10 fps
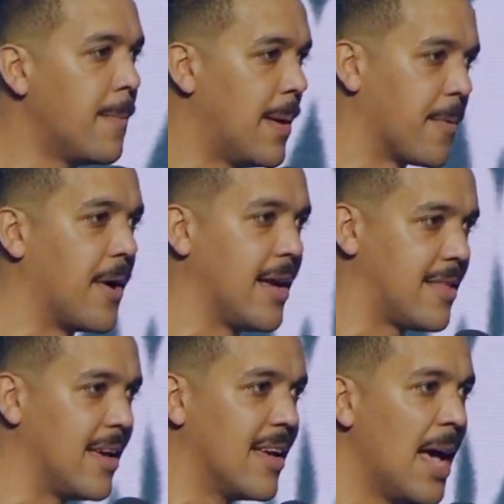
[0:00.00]

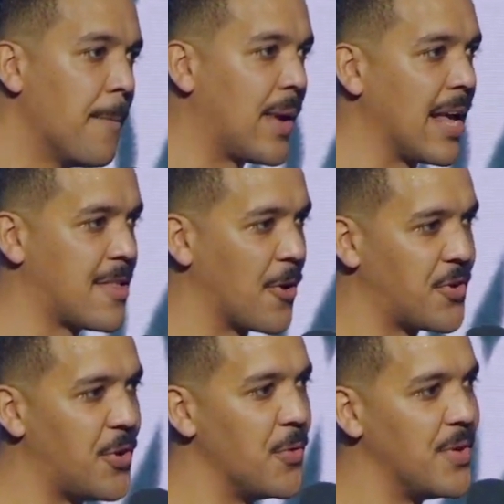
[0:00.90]
memorize it, but I start
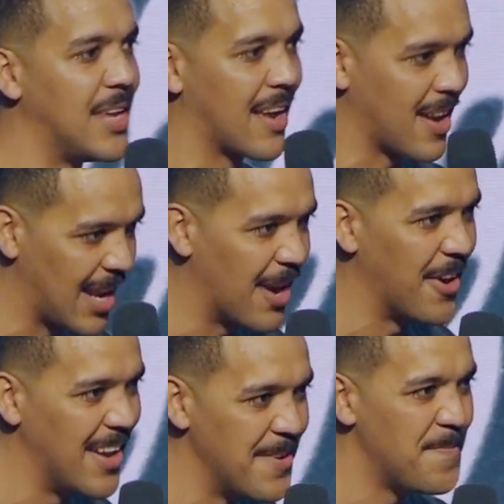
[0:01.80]
to declare
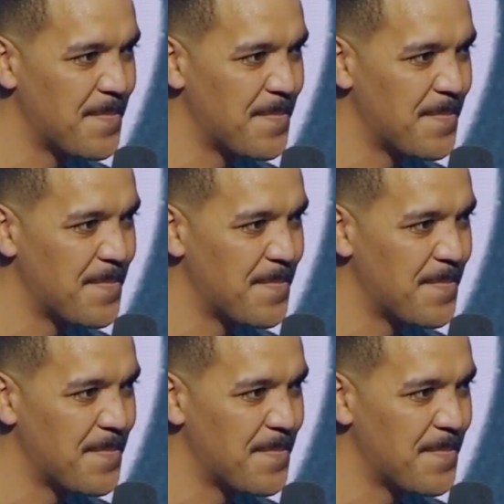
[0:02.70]
it.